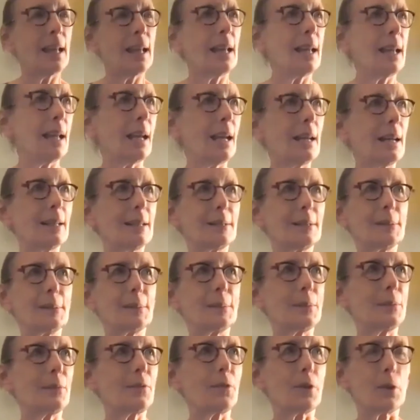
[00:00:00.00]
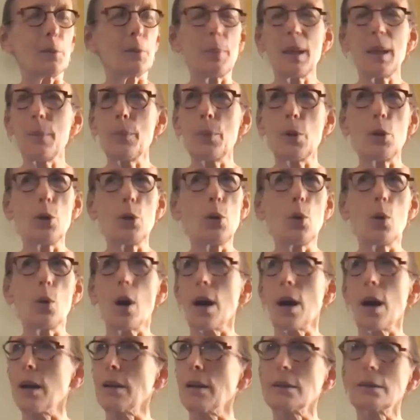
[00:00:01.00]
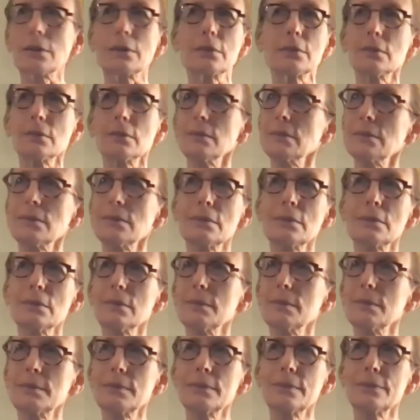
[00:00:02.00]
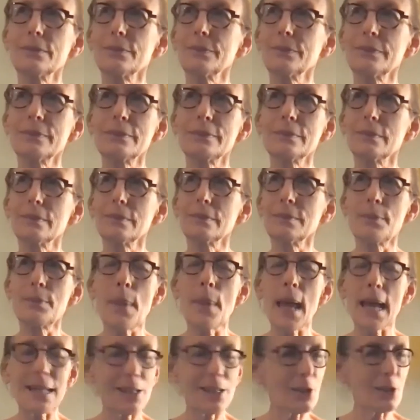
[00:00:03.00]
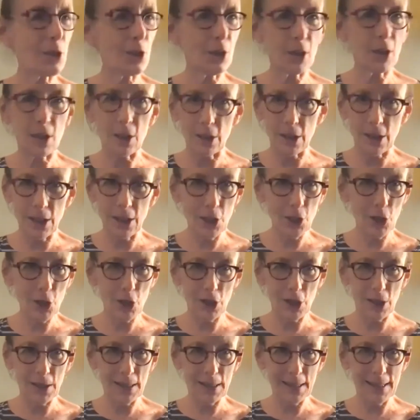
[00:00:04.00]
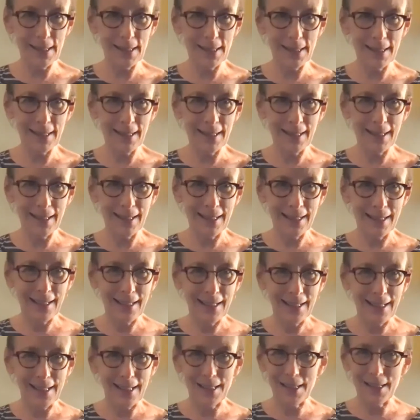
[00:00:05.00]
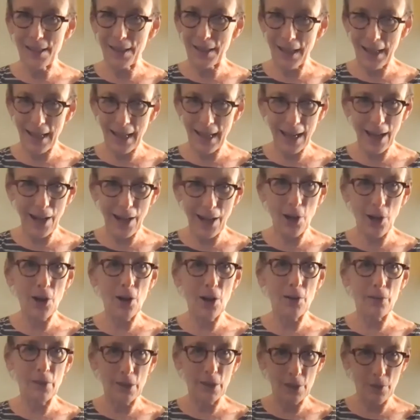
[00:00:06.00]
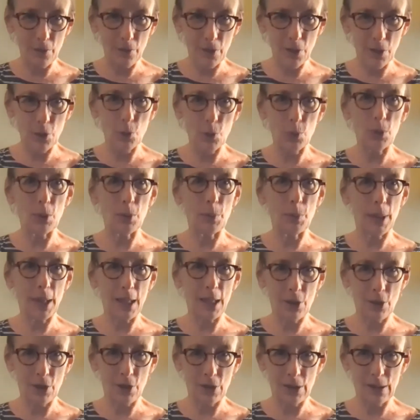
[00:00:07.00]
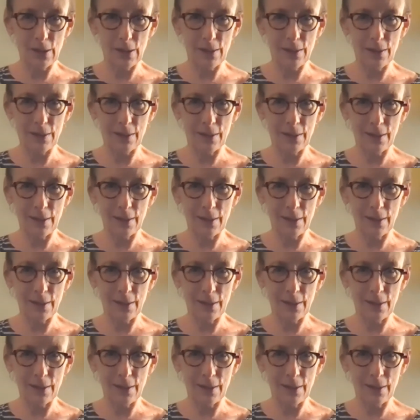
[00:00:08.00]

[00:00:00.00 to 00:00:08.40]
For people who are master clinicians, it's the care of individual patients.